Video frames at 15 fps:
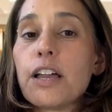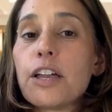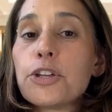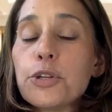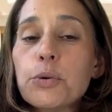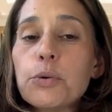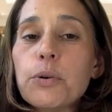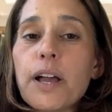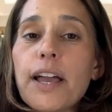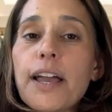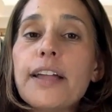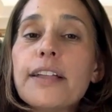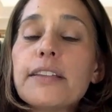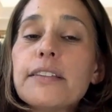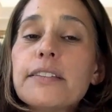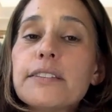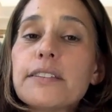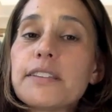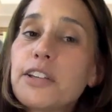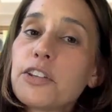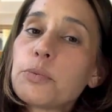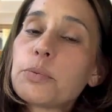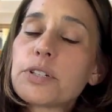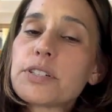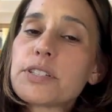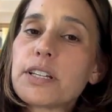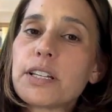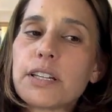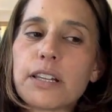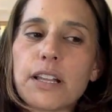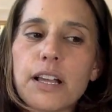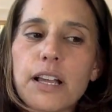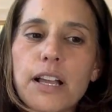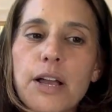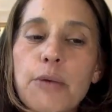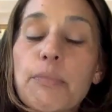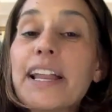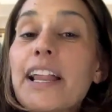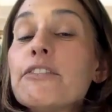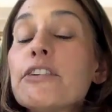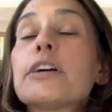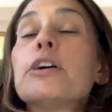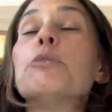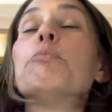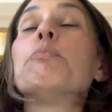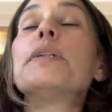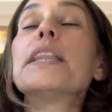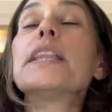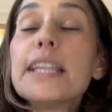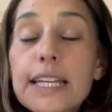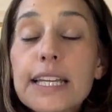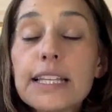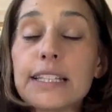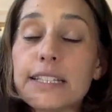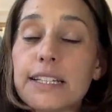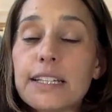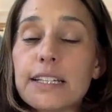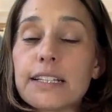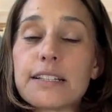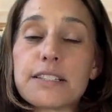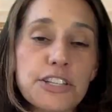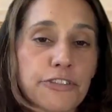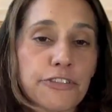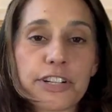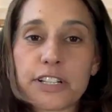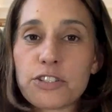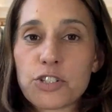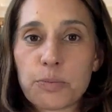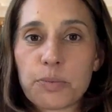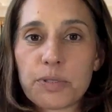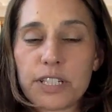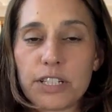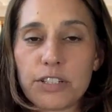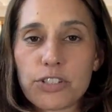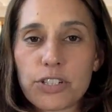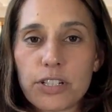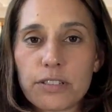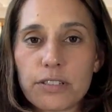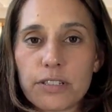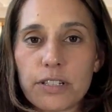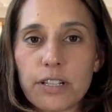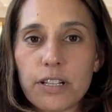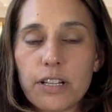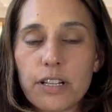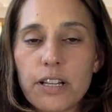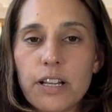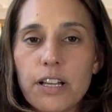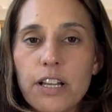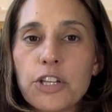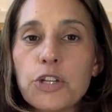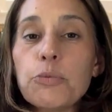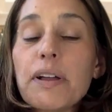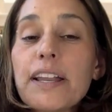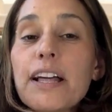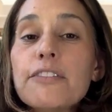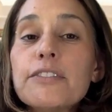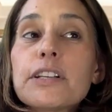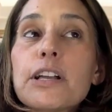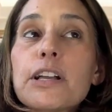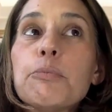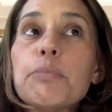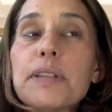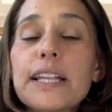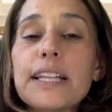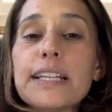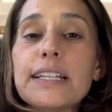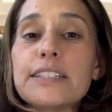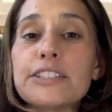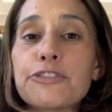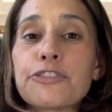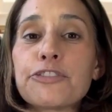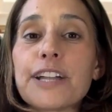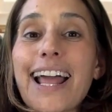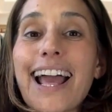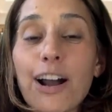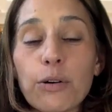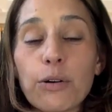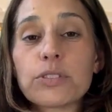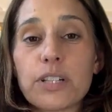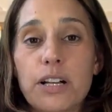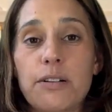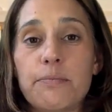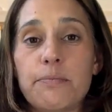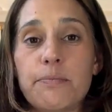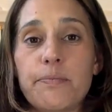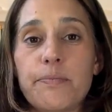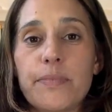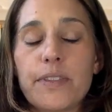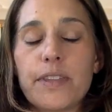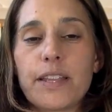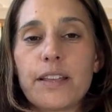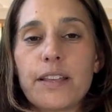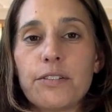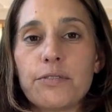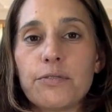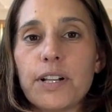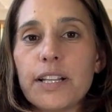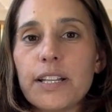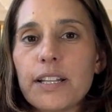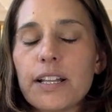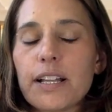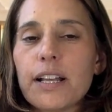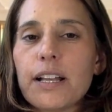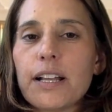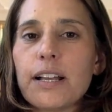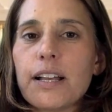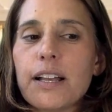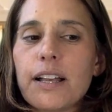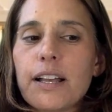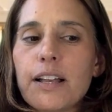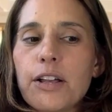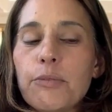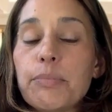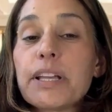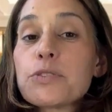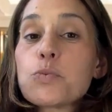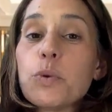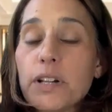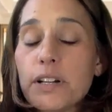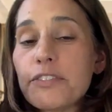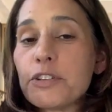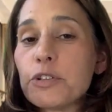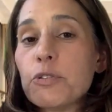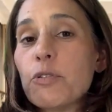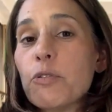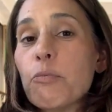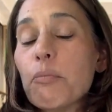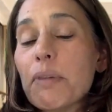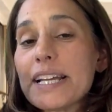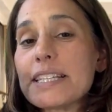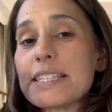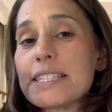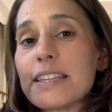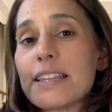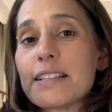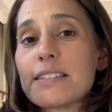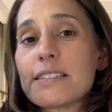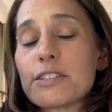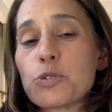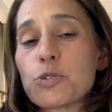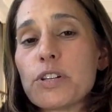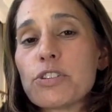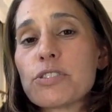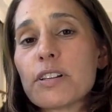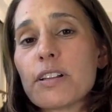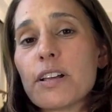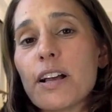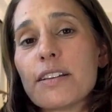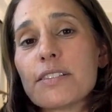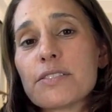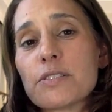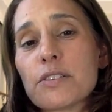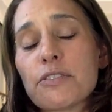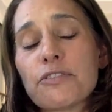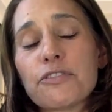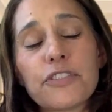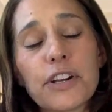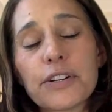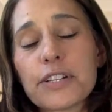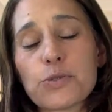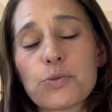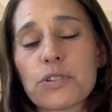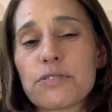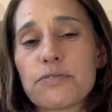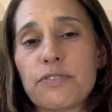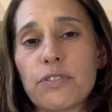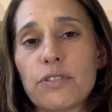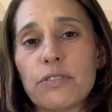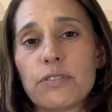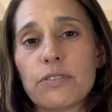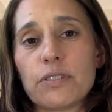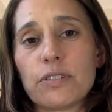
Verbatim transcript: you and the other person might have a completely different interpretation. You might have a completely different outcome, right? Because one of you might see that situation as very stressful